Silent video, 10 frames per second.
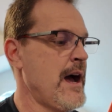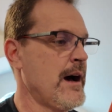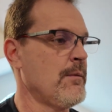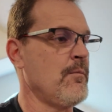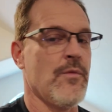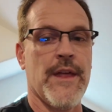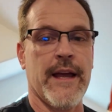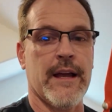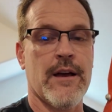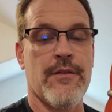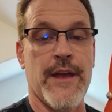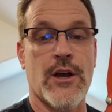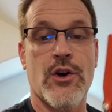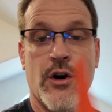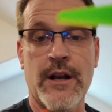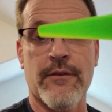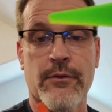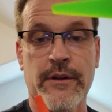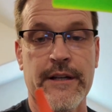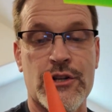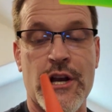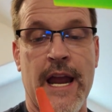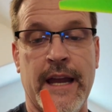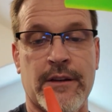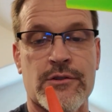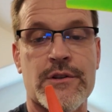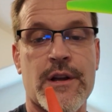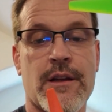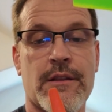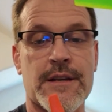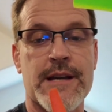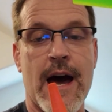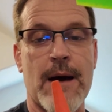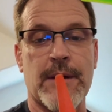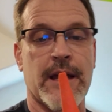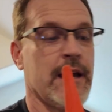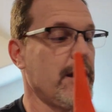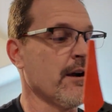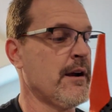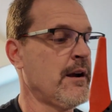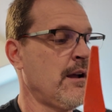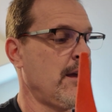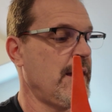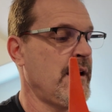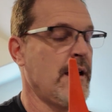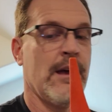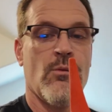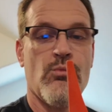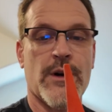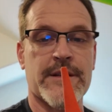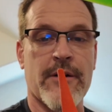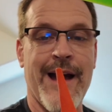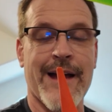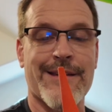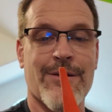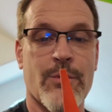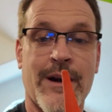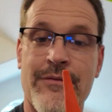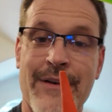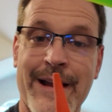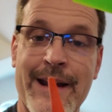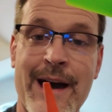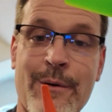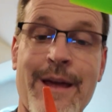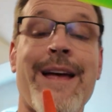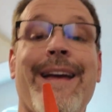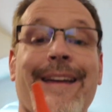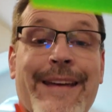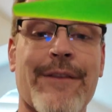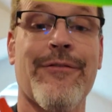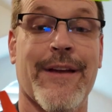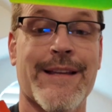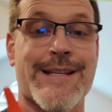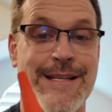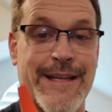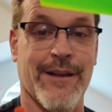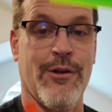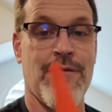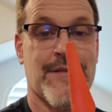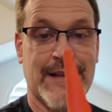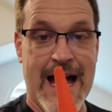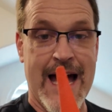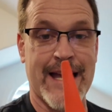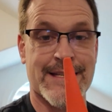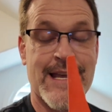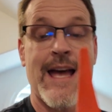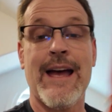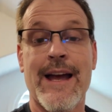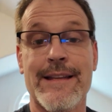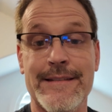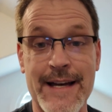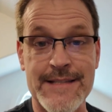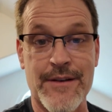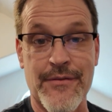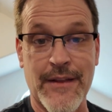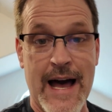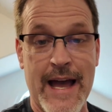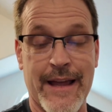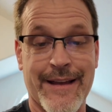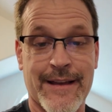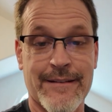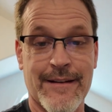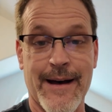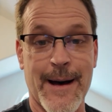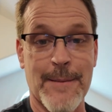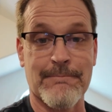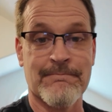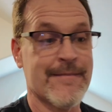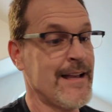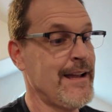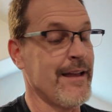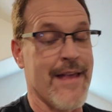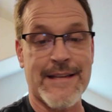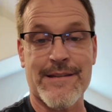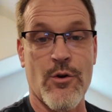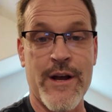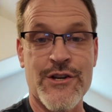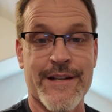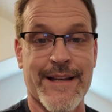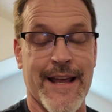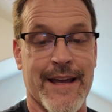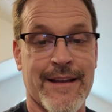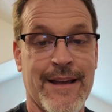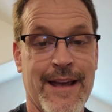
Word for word: um, they, they could have really changed this hobby here. But they're right. We're going to find out if it still flies. Does it fly? Um, and that's the question today.